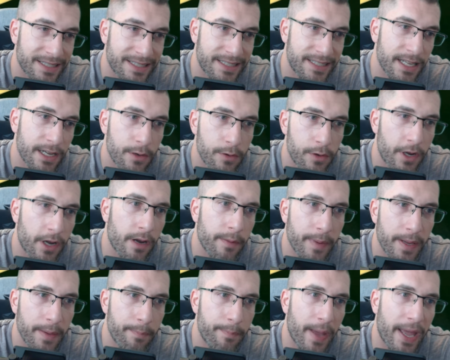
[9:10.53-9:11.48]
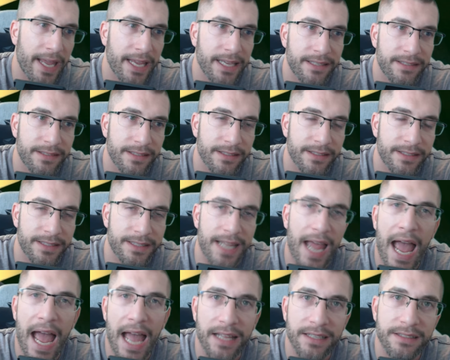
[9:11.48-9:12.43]
still going to be base
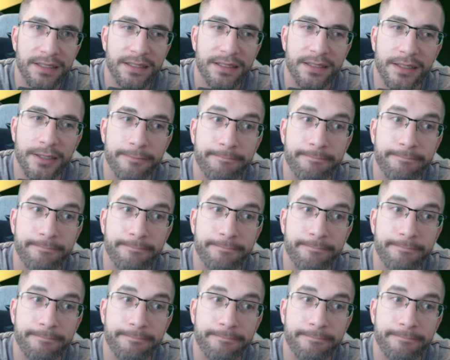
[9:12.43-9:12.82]
stats.